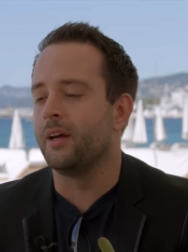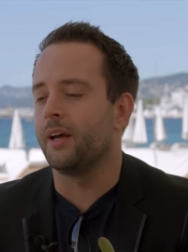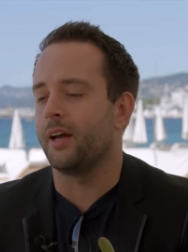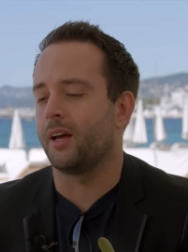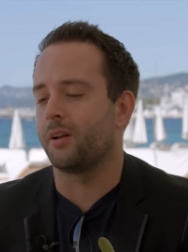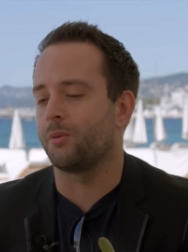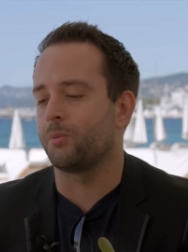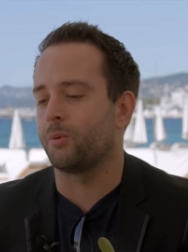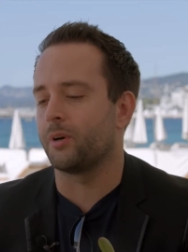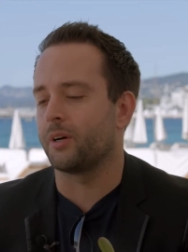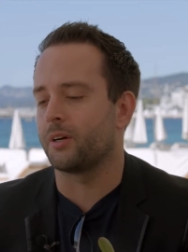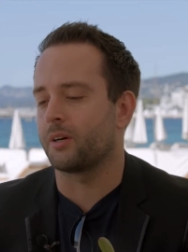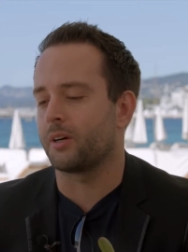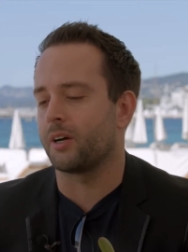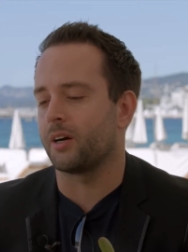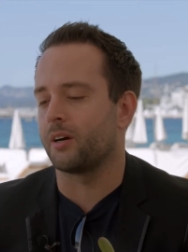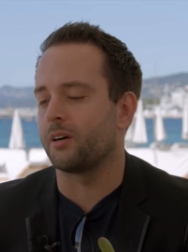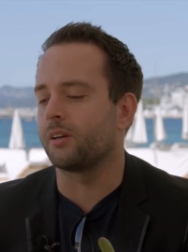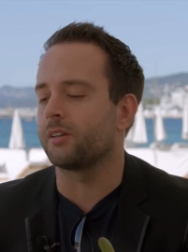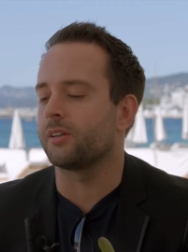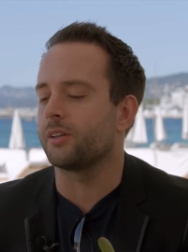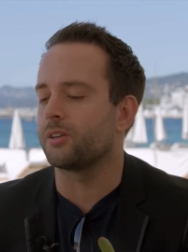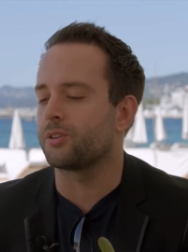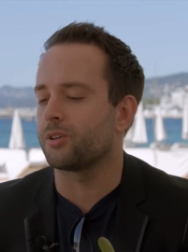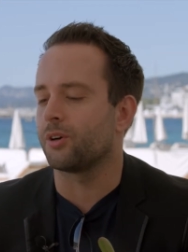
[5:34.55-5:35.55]
And we're
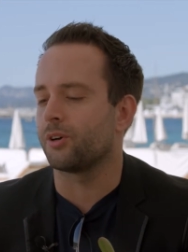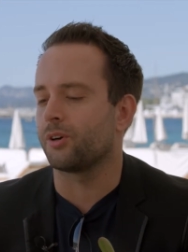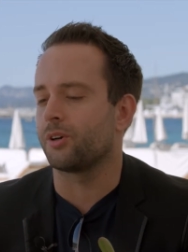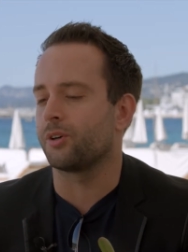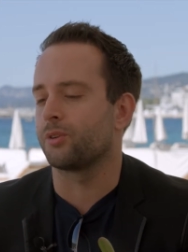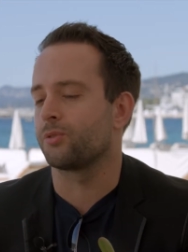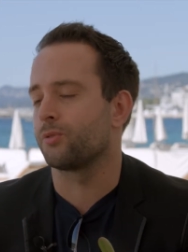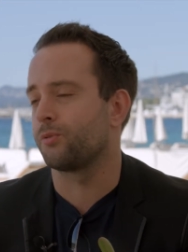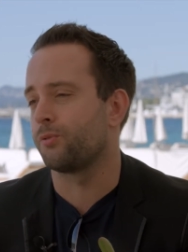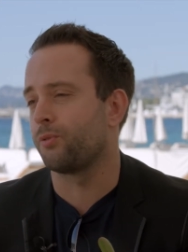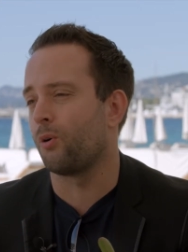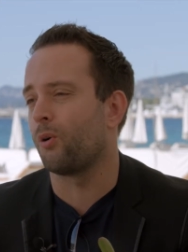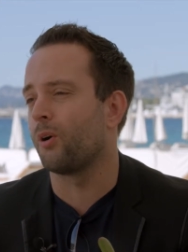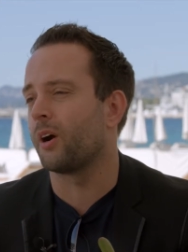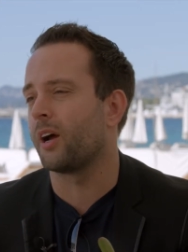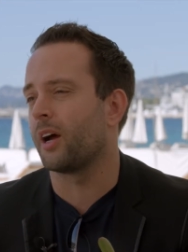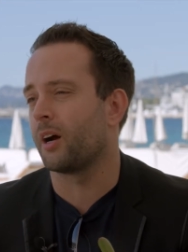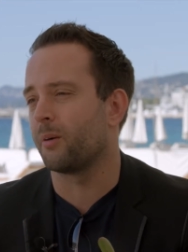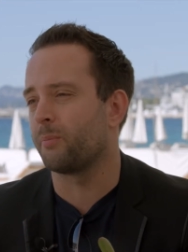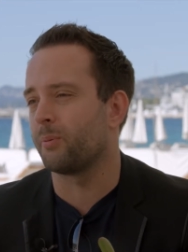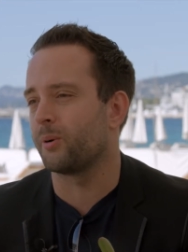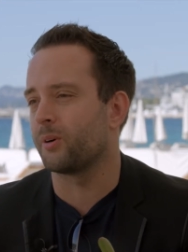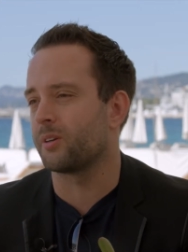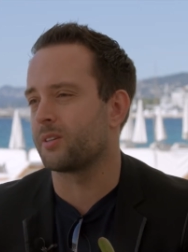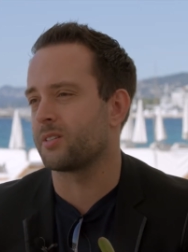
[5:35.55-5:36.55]
currently talking to 4
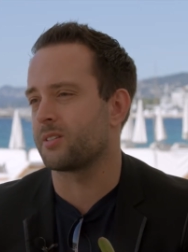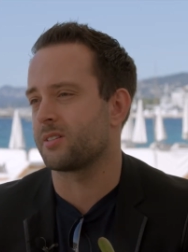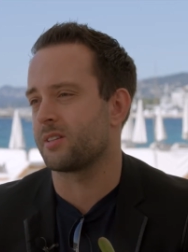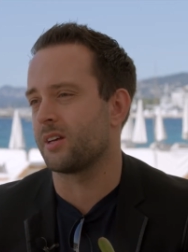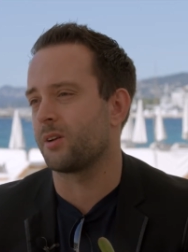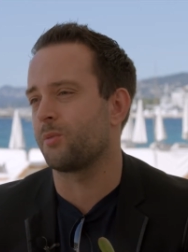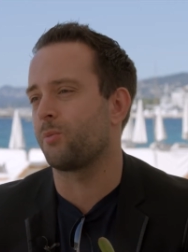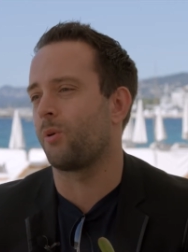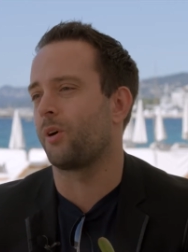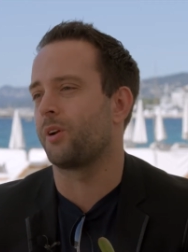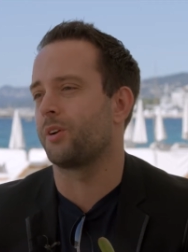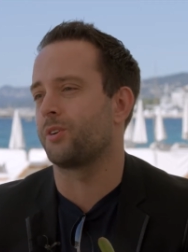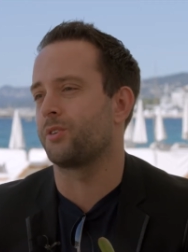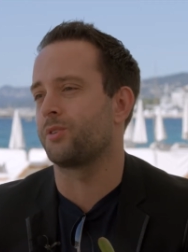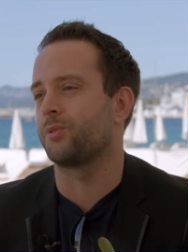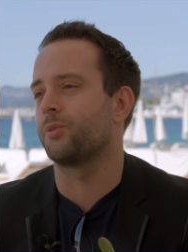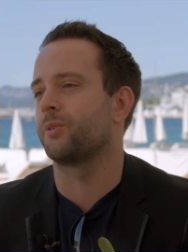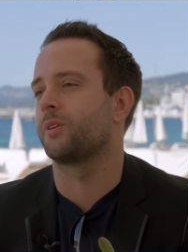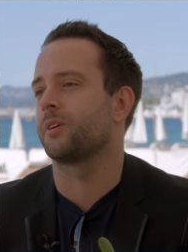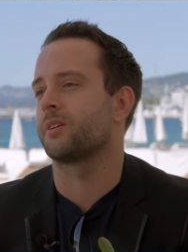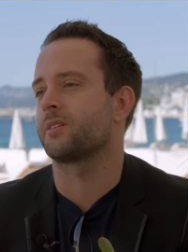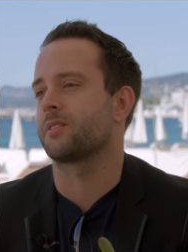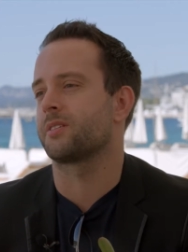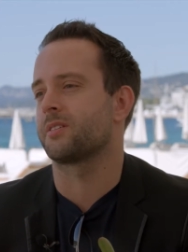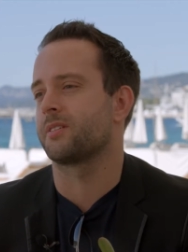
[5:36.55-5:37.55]
airports that want to do
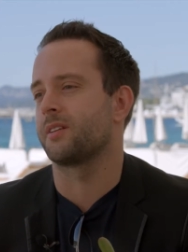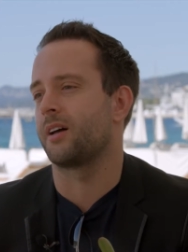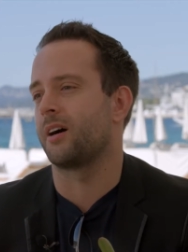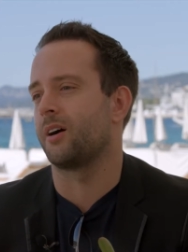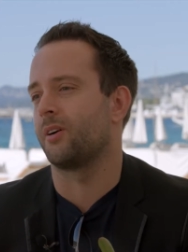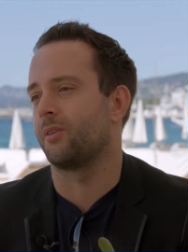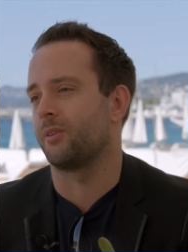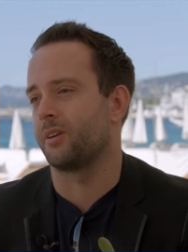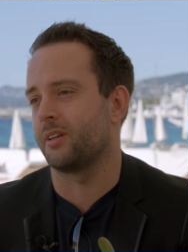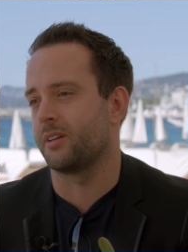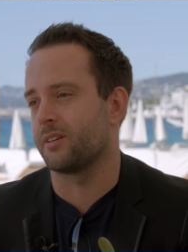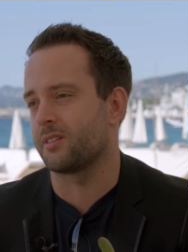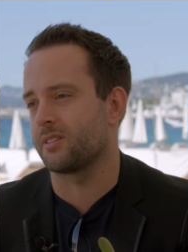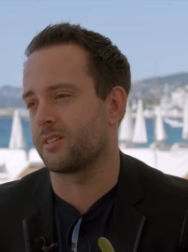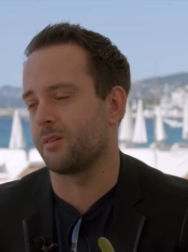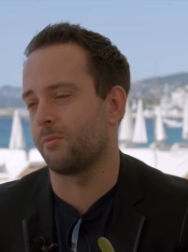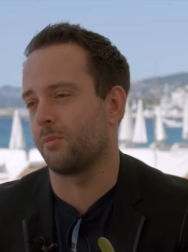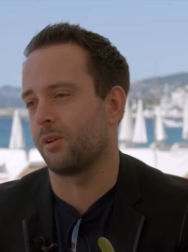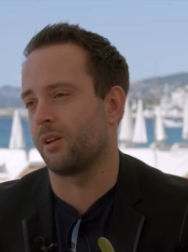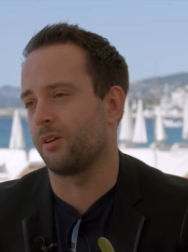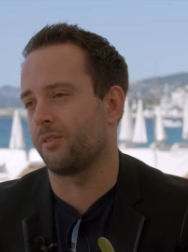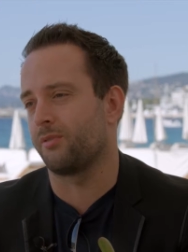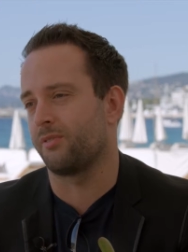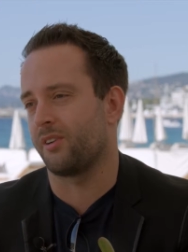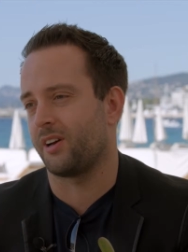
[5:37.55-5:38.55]
this now in a
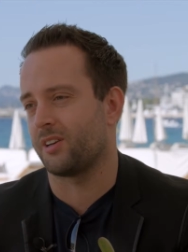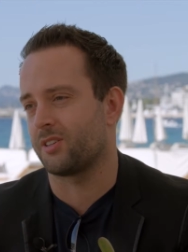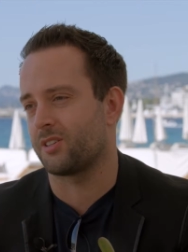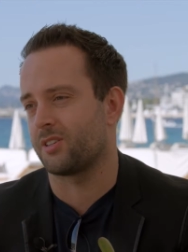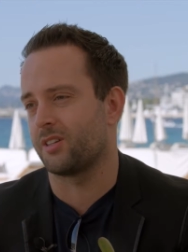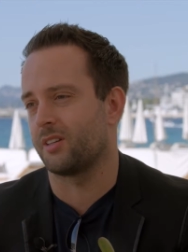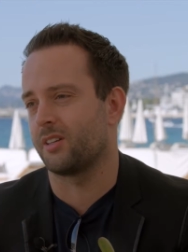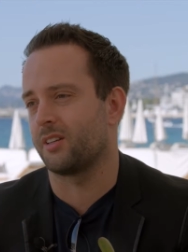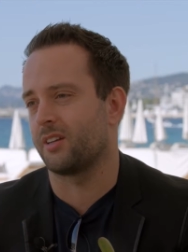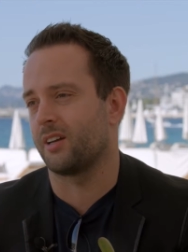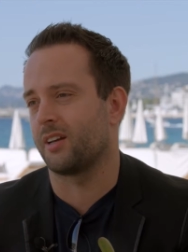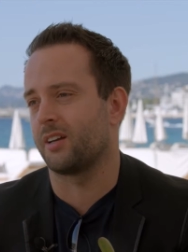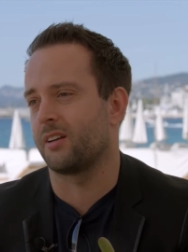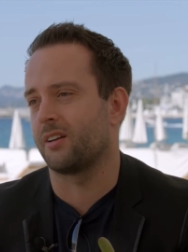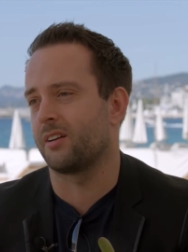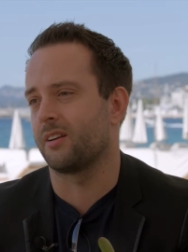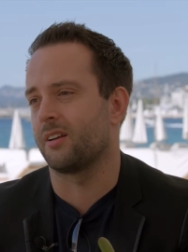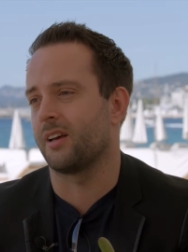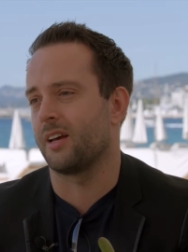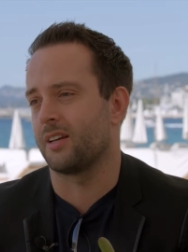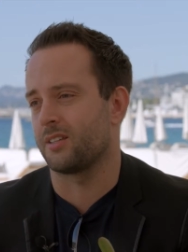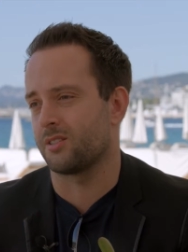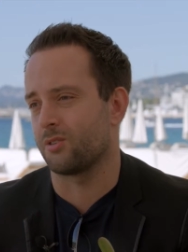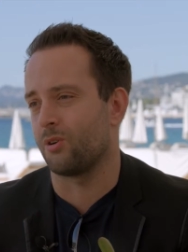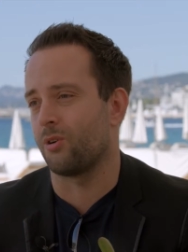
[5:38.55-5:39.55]
similar fashion than
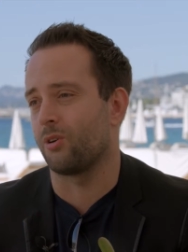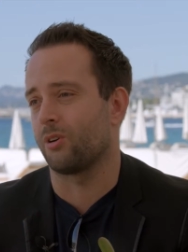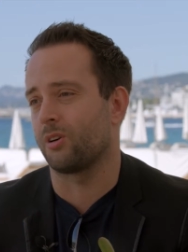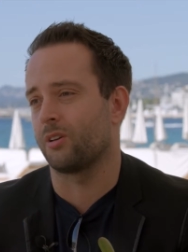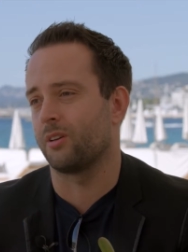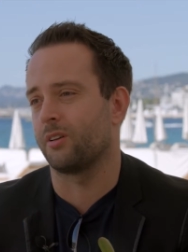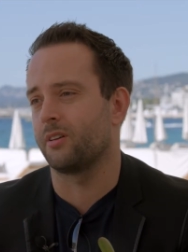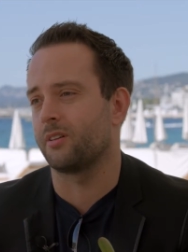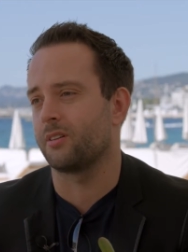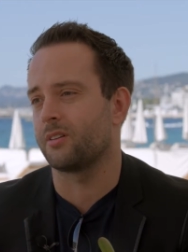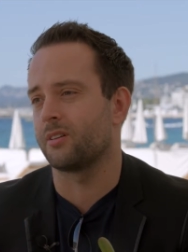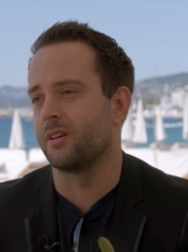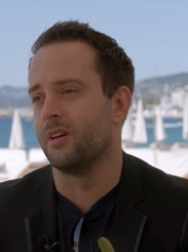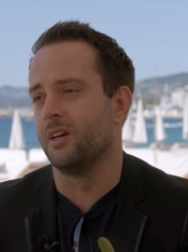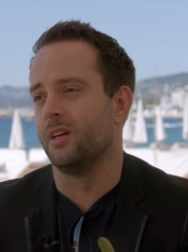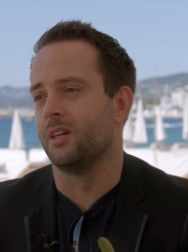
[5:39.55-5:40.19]
as Auckland.